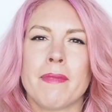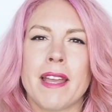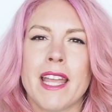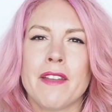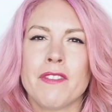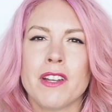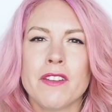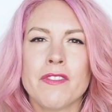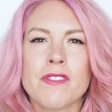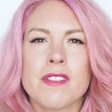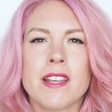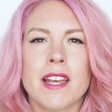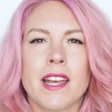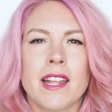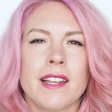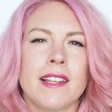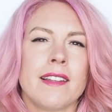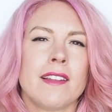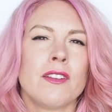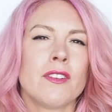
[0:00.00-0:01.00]
Even if
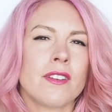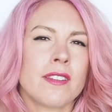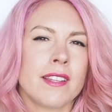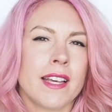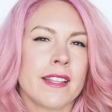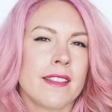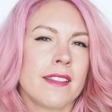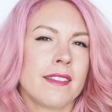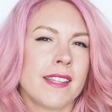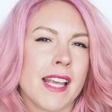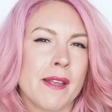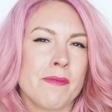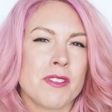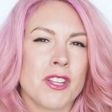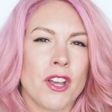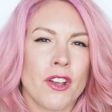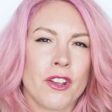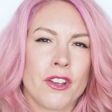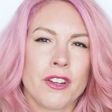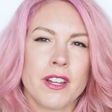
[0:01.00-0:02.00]
it looks like the same
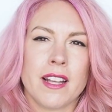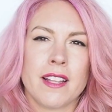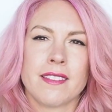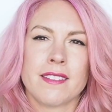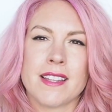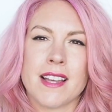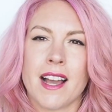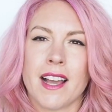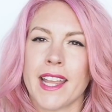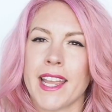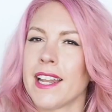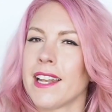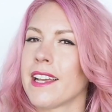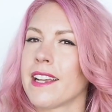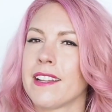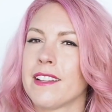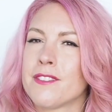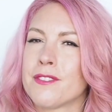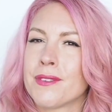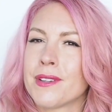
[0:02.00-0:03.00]
tone as dark hair,
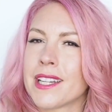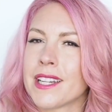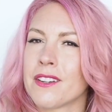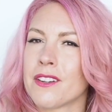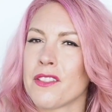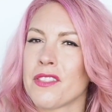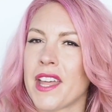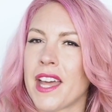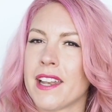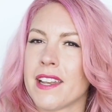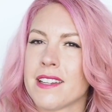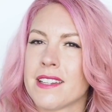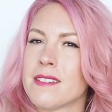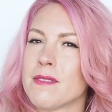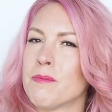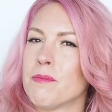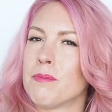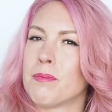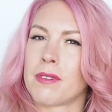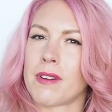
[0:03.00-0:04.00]
like it's really not that
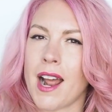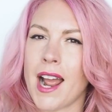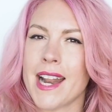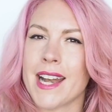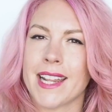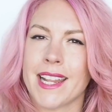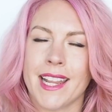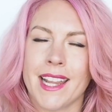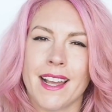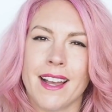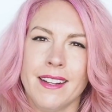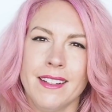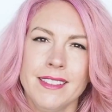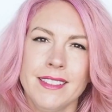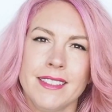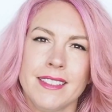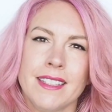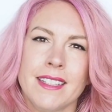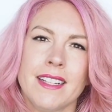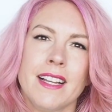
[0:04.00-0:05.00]
bright here,
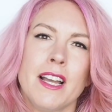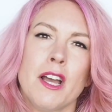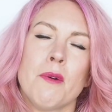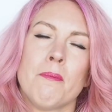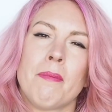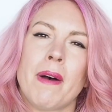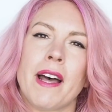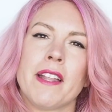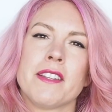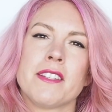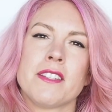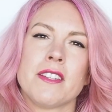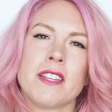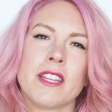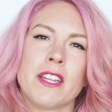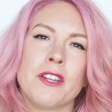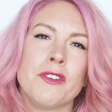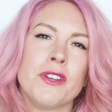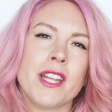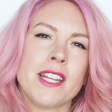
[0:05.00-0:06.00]
but
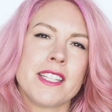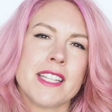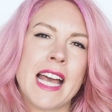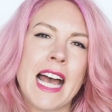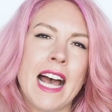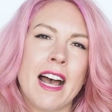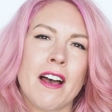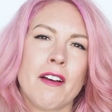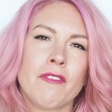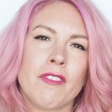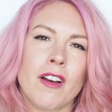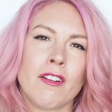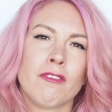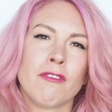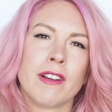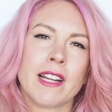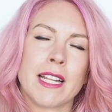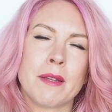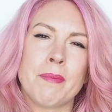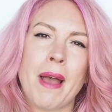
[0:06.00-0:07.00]
you need to have a
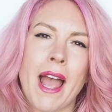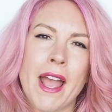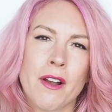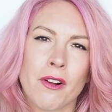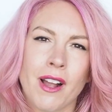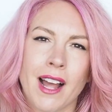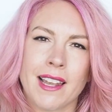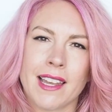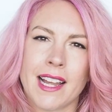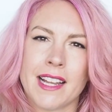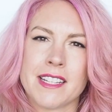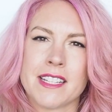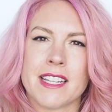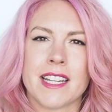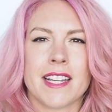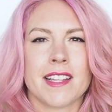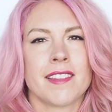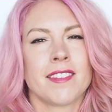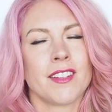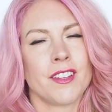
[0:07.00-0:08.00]
really pale colour
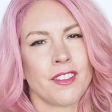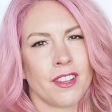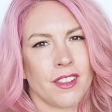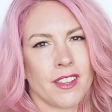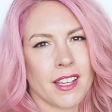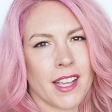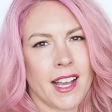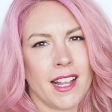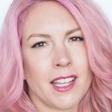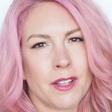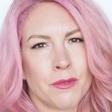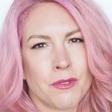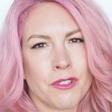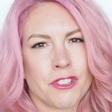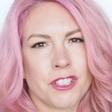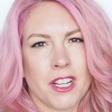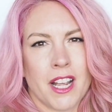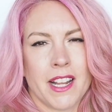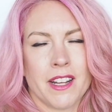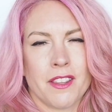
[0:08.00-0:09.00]
underneath so that the colour will
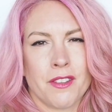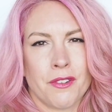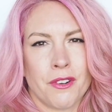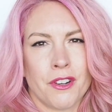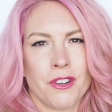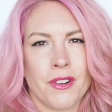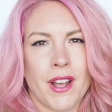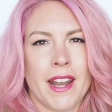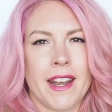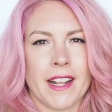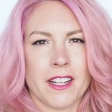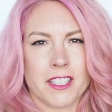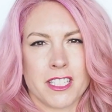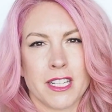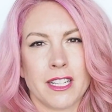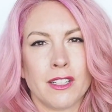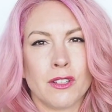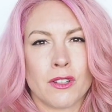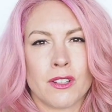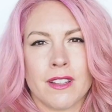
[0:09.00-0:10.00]
shine through and
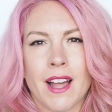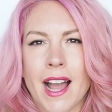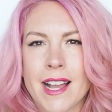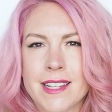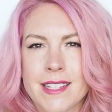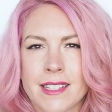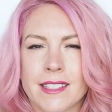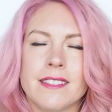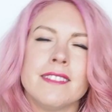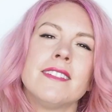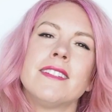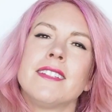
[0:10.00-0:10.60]
actually look lighter.